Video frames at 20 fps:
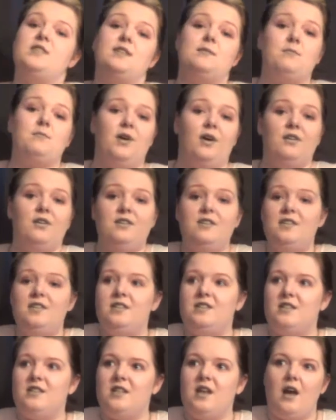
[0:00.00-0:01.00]

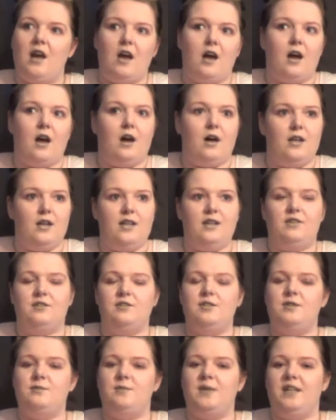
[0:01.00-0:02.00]
important, are you
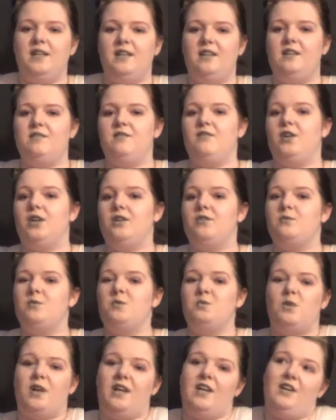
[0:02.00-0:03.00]
going to be in an
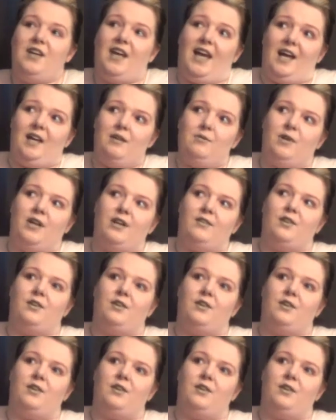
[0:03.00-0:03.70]
environment where you can wear a